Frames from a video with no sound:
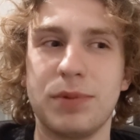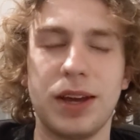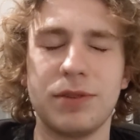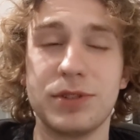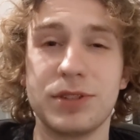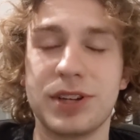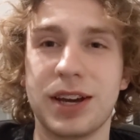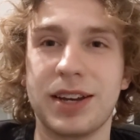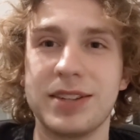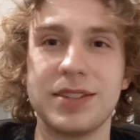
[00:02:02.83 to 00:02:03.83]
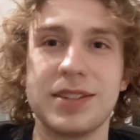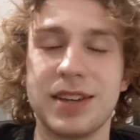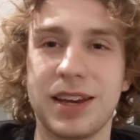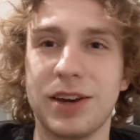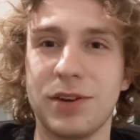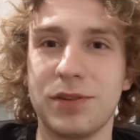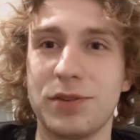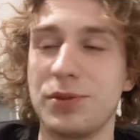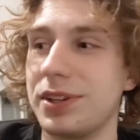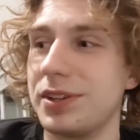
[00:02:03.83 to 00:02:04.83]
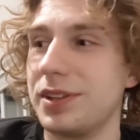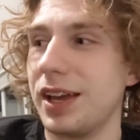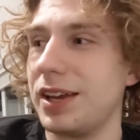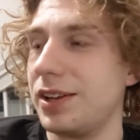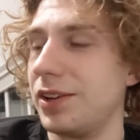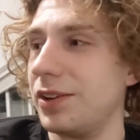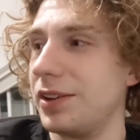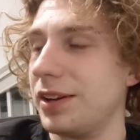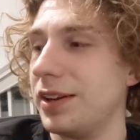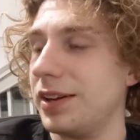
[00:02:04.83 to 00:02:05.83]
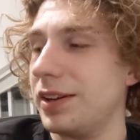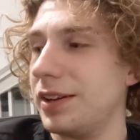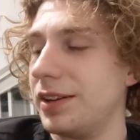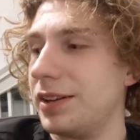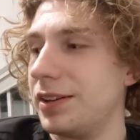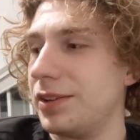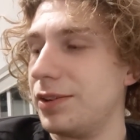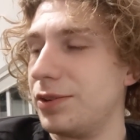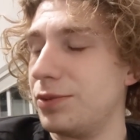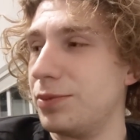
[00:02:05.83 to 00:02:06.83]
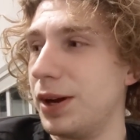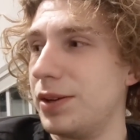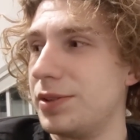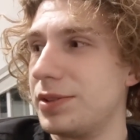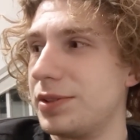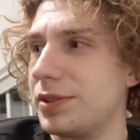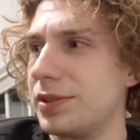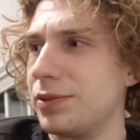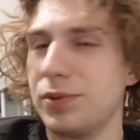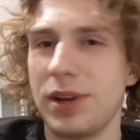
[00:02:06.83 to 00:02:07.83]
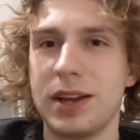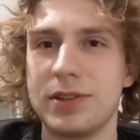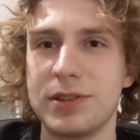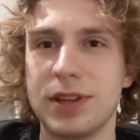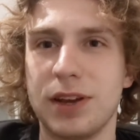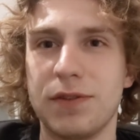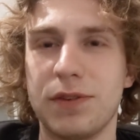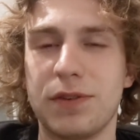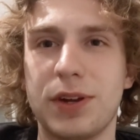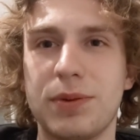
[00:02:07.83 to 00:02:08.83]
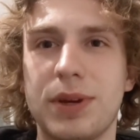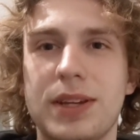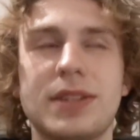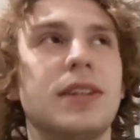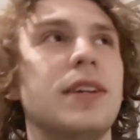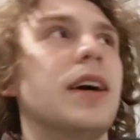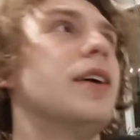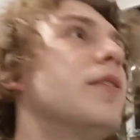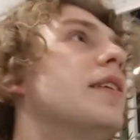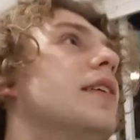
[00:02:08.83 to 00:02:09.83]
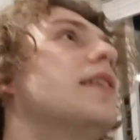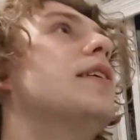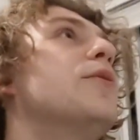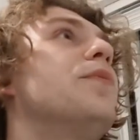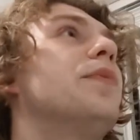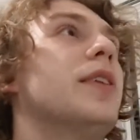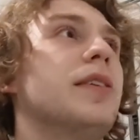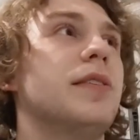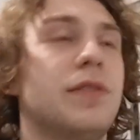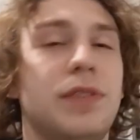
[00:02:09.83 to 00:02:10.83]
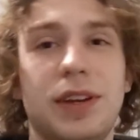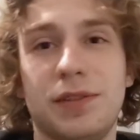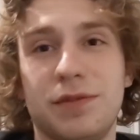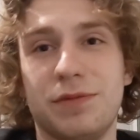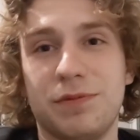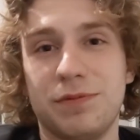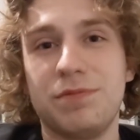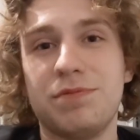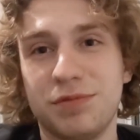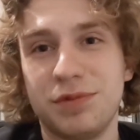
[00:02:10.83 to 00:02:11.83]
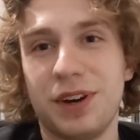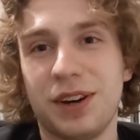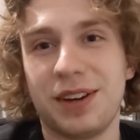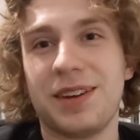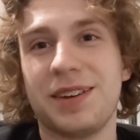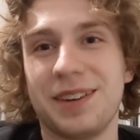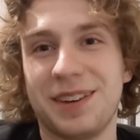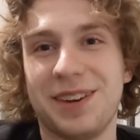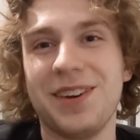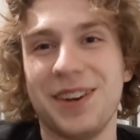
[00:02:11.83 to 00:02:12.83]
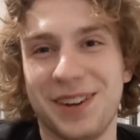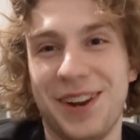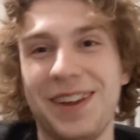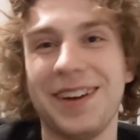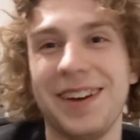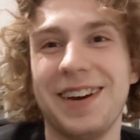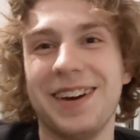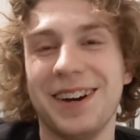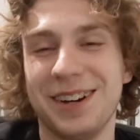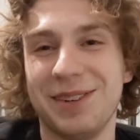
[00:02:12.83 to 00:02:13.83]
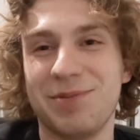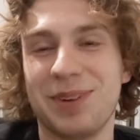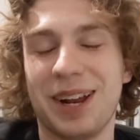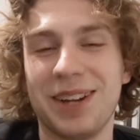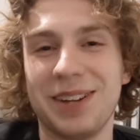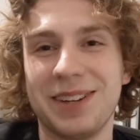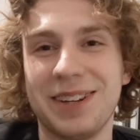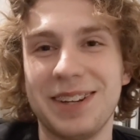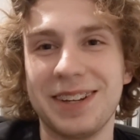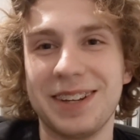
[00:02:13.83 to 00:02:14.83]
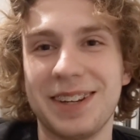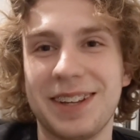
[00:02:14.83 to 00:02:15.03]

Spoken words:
Yeah, just checking in to say overall good day. Like, almost, we're just over 3 weeks in now, and feeling fucking good. I'm glad I did it.